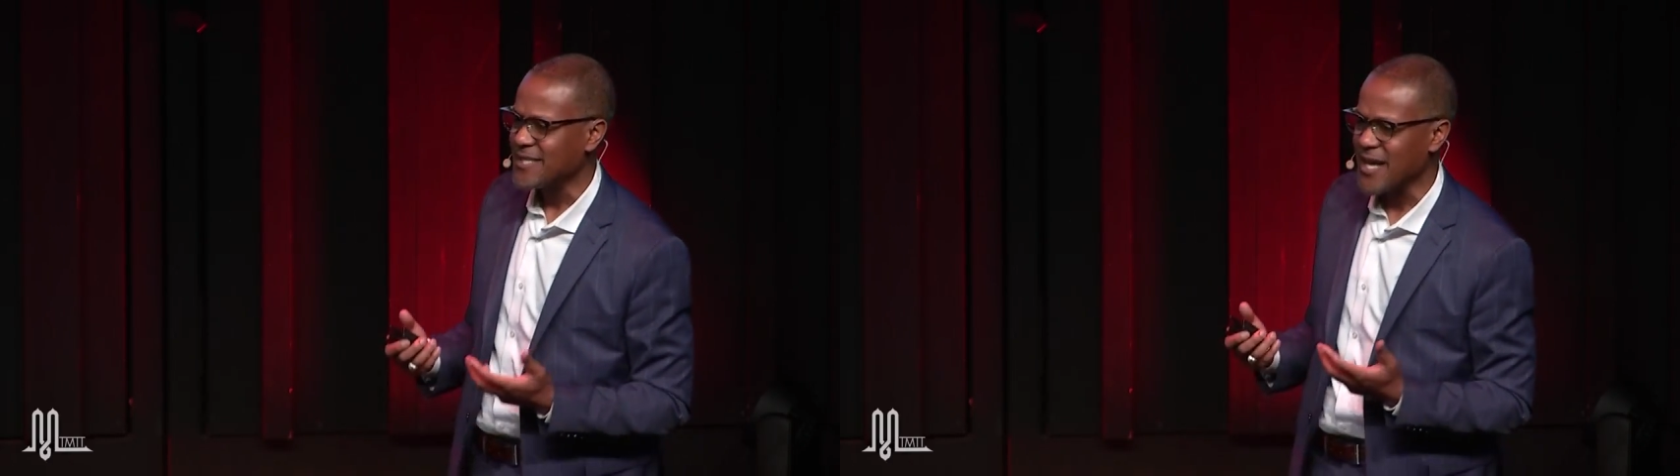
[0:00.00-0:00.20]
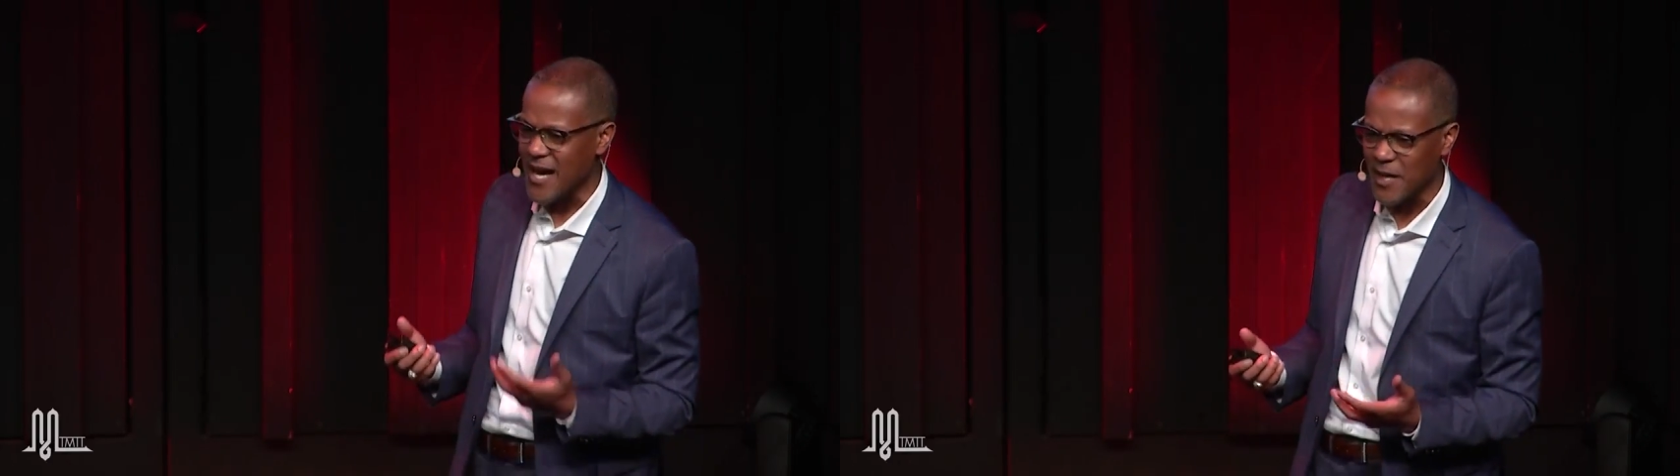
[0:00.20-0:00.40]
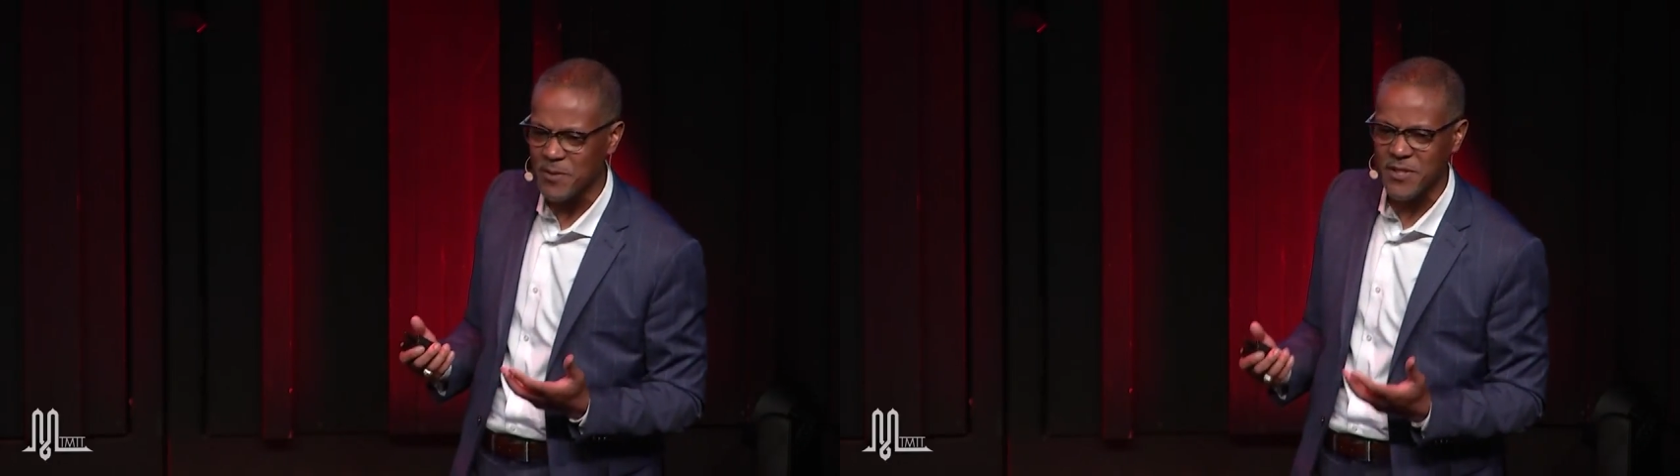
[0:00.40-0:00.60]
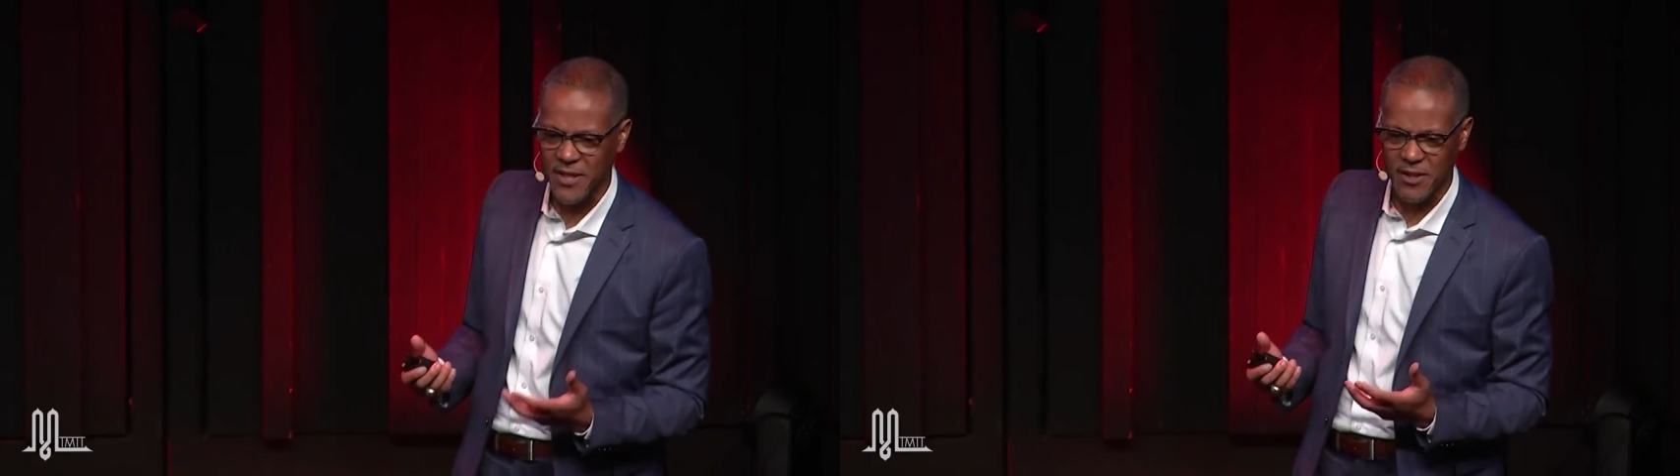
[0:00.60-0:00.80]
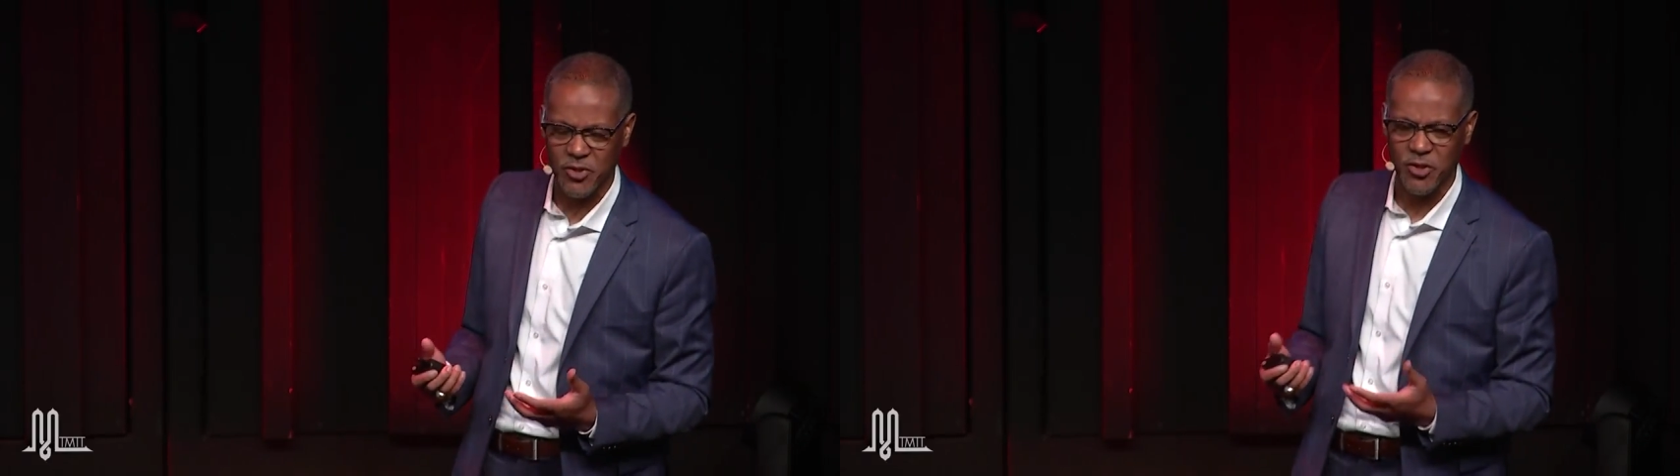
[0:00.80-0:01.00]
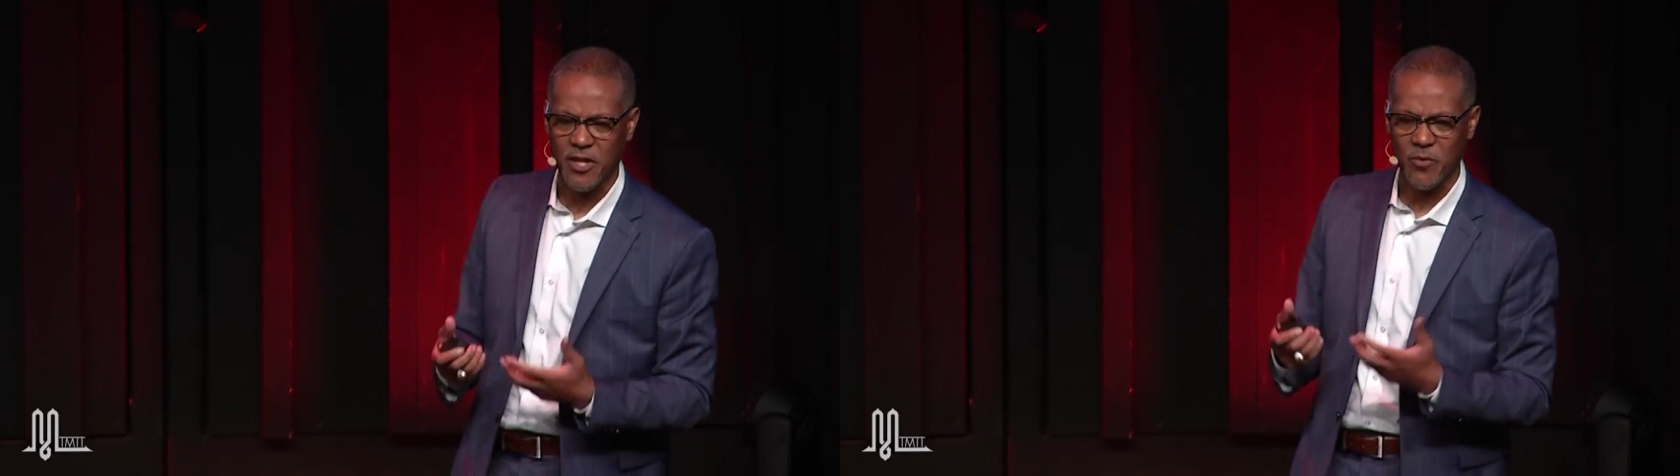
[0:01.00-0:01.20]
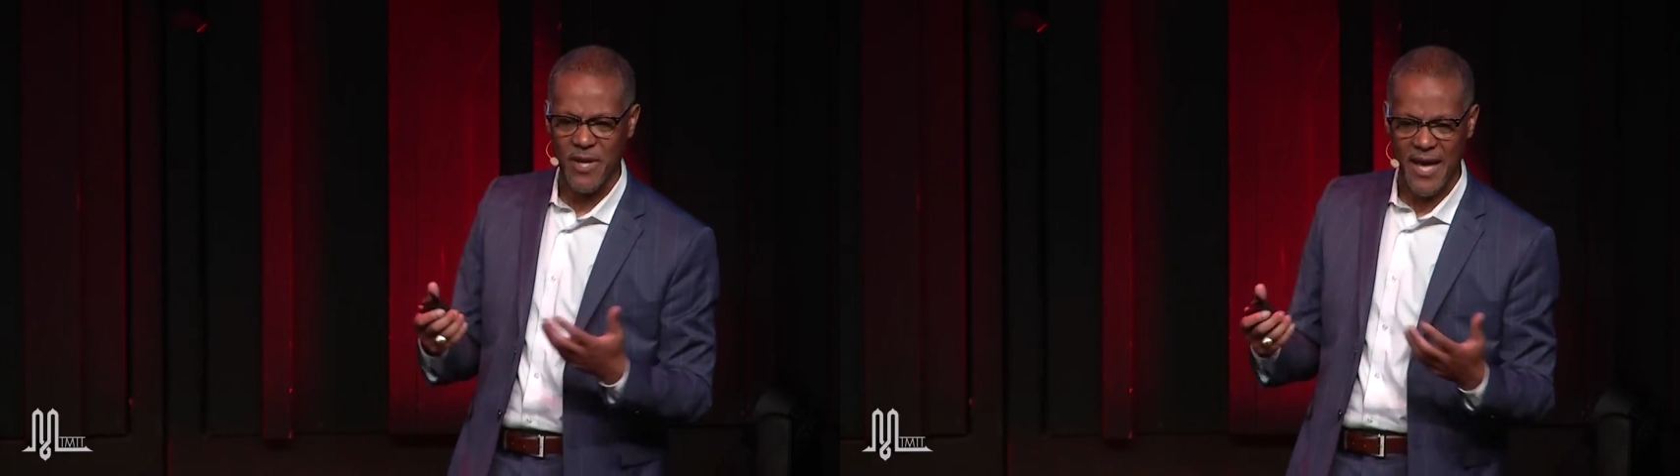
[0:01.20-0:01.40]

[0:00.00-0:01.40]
time signature that we